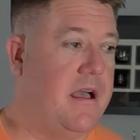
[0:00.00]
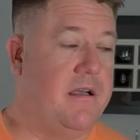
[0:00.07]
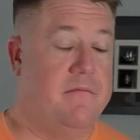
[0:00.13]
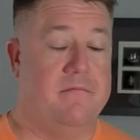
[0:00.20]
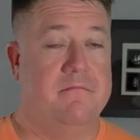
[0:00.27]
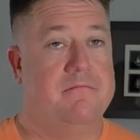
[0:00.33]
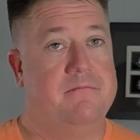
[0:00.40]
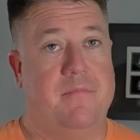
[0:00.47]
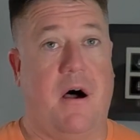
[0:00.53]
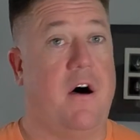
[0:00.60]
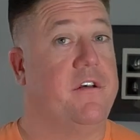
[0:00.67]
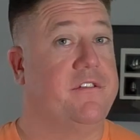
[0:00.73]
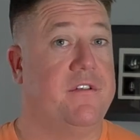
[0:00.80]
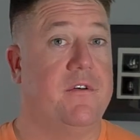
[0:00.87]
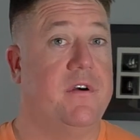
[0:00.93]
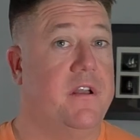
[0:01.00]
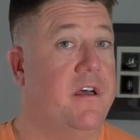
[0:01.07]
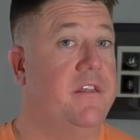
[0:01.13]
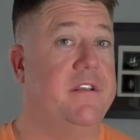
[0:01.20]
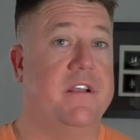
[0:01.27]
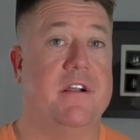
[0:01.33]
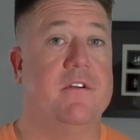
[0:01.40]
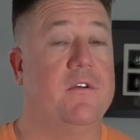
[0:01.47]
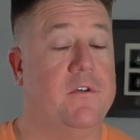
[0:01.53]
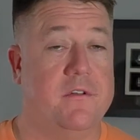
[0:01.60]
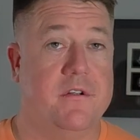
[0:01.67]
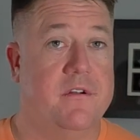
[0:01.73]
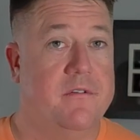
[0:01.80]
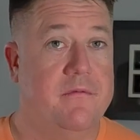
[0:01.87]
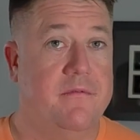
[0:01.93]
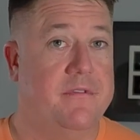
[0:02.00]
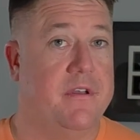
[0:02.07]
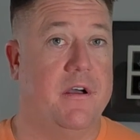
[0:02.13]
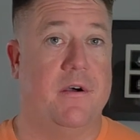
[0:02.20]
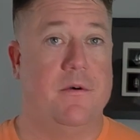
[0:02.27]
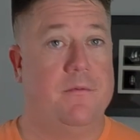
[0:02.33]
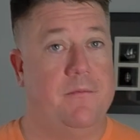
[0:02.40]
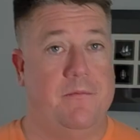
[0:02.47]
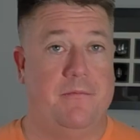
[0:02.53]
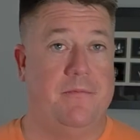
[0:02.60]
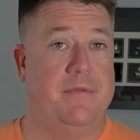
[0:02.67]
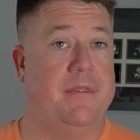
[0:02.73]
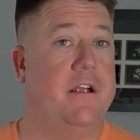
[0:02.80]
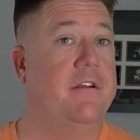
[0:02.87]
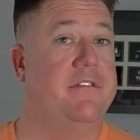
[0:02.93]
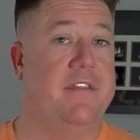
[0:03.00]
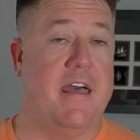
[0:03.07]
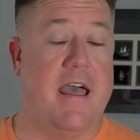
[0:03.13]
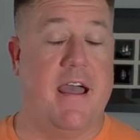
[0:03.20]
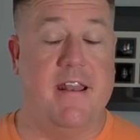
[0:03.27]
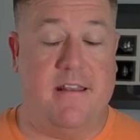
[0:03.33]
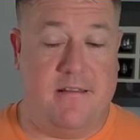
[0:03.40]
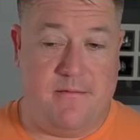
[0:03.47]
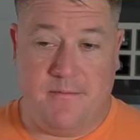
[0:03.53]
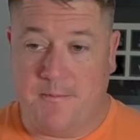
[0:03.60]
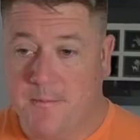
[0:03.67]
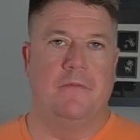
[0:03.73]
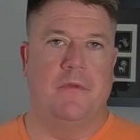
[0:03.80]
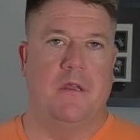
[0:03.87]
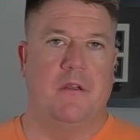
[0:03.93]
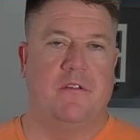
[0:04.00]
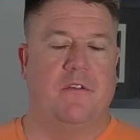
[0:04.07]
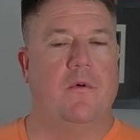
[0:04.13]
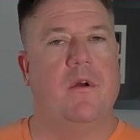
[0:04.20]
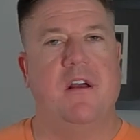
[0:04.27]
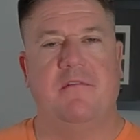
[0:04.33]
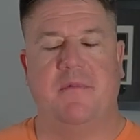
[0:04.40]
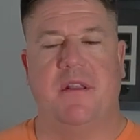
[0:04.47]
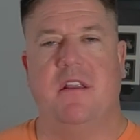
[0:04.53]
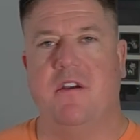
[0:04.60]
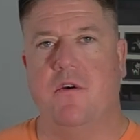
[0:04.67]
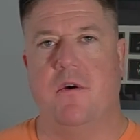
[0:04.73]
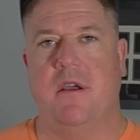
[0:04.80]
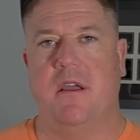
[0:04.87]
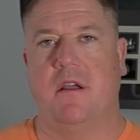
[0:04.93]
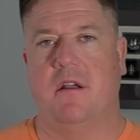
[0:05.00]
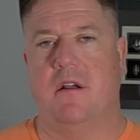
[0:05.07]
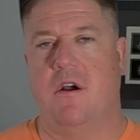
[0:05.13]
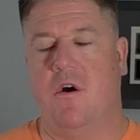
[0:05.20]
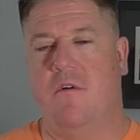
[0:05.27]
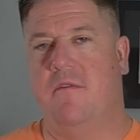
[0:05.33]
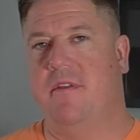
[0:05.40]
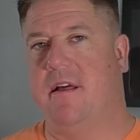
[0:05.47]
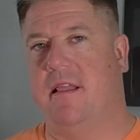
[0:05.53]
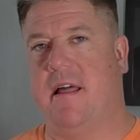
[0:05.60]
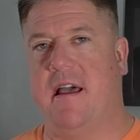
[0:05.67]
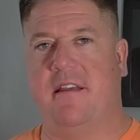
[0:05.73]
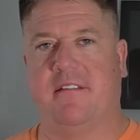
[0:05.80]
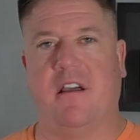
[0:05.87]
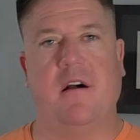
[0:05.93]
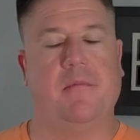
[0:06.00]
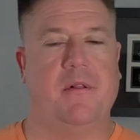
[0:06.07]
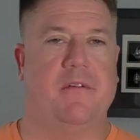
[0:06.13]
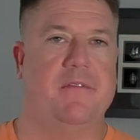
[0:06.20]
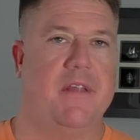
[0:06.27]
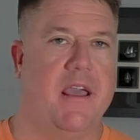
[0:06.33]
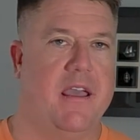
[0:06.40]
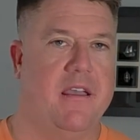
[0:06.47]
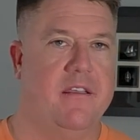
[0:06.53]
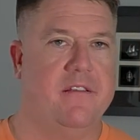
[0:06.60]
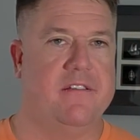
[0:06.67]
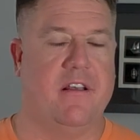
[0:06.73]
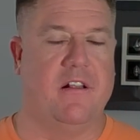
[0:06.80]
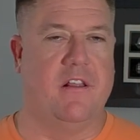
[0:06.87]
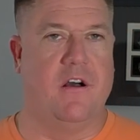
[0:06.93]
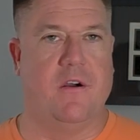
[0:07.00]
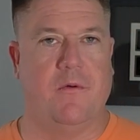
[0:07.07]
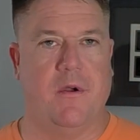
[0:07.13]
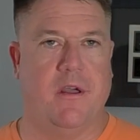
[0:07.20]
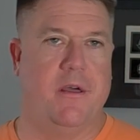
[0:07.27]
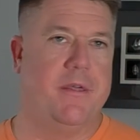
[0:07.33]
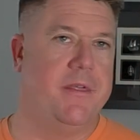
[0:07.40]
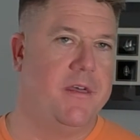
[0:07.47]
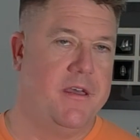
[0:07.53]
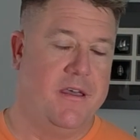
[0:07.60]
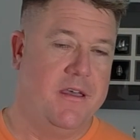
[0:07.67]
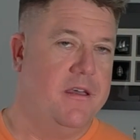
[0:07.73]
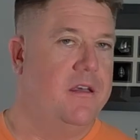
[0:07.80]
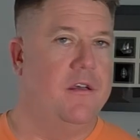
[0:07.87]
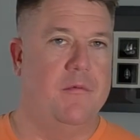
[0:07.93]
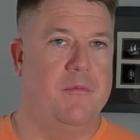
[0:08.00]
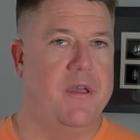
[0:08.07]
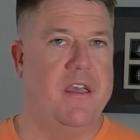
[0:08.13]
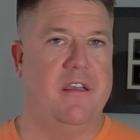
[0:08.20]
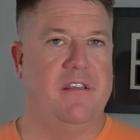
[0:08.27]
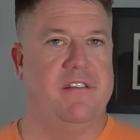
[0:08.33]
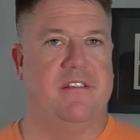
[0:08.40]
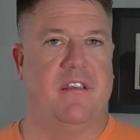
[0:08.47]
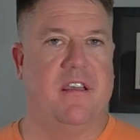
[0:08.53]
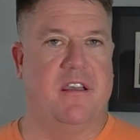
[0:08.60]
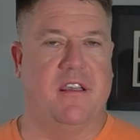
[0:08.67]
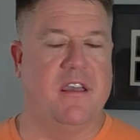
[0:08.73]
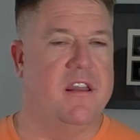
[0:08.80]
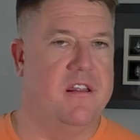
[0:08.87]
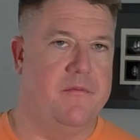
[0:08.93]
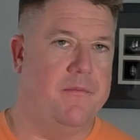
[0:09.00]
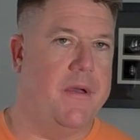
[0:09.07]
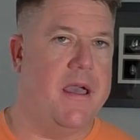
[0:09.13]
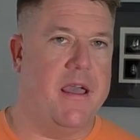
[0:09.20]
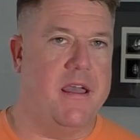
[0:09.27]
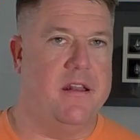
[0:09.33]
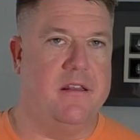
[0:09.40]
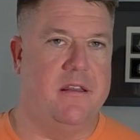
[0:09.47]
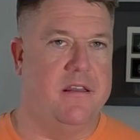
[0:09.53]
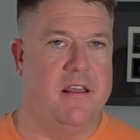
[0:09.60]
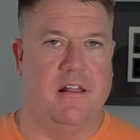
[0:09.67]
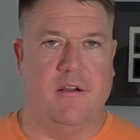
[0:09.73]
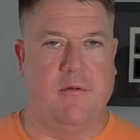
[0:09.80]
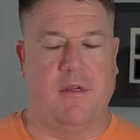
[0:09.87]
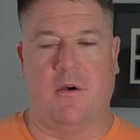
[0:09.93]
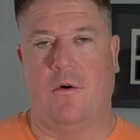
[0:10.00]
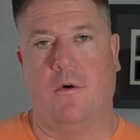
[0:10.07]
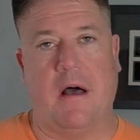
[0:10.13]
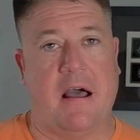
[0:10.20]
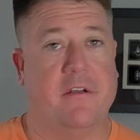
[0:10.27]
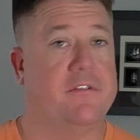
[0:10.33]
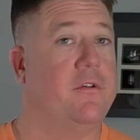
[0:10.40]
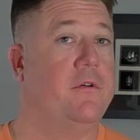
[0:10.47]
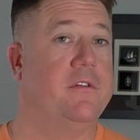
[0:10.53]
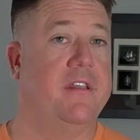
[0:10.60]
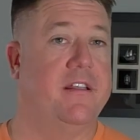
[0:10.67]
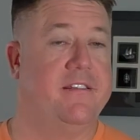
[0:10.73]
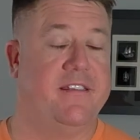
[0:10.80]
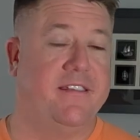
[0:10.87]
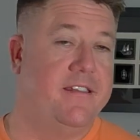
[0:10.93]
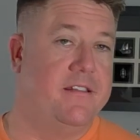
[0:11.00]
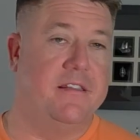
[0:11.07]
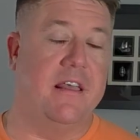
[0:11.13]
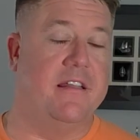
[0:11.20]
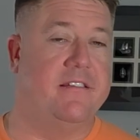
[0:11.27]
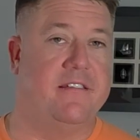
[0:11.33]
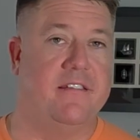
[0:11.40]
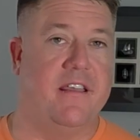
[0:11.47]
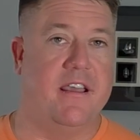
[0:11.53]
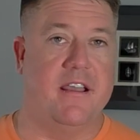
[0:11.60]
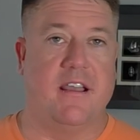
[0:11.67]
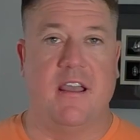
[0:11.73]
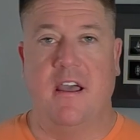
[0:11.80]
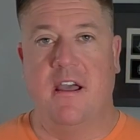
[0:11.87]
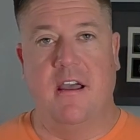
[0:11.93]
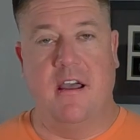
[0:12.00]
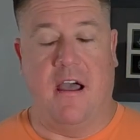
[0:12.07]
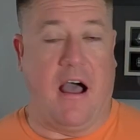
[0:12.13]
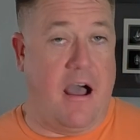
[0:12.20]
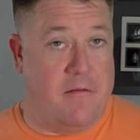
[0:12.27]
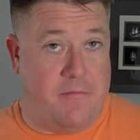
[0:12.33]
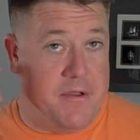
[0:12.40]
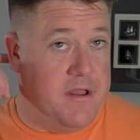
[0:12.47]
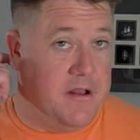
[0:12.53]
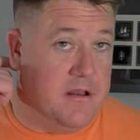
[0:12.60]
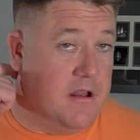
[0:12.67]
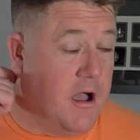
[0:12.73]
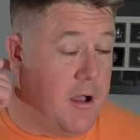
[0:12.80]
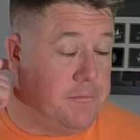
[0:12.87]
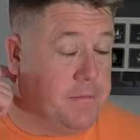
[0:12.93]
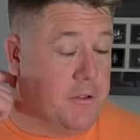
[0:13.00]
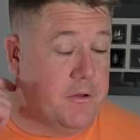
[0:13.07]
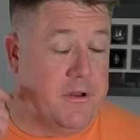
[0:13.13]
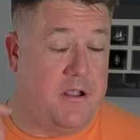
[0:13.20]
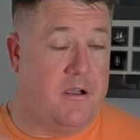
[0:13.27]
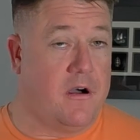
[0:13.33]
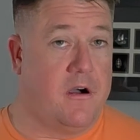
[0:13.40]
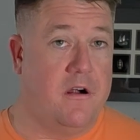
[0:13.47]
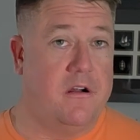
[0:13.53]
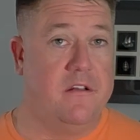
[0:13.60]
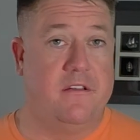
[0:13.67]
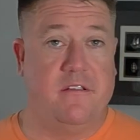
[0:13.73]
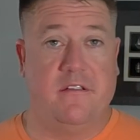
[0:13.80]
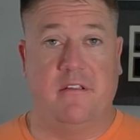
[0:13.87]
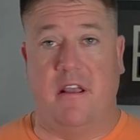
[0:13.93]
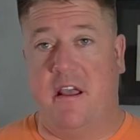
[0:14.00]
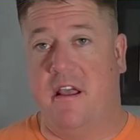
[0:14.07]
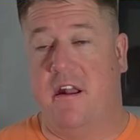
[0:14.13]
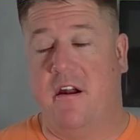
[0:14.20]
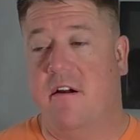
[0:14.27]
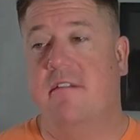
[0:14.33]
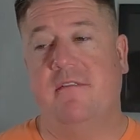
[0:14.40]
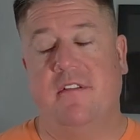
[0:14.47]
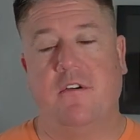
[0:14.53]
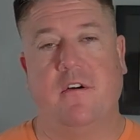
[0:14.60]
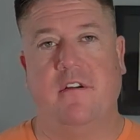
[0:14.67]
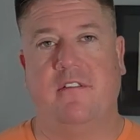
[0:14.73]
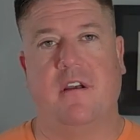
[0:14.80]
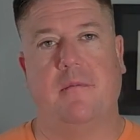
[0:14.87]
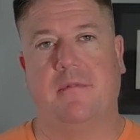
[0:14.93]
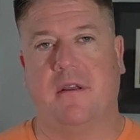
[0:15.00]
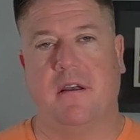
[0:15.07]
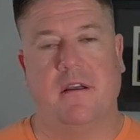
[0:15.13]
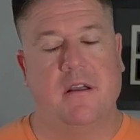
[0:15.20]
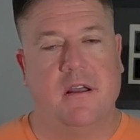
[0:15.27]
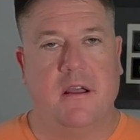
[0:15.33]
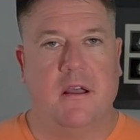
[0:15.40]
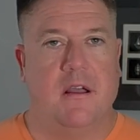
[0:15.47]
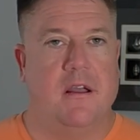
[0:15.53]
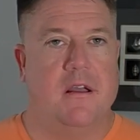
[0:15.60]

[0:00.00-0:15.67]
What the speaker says: I'm also another year older, so there's that. So what I've been doing over the last couple of days, along with being sick and in bed and dealing with a whole household that's sick, I've been uploading cards, and our inventory is up to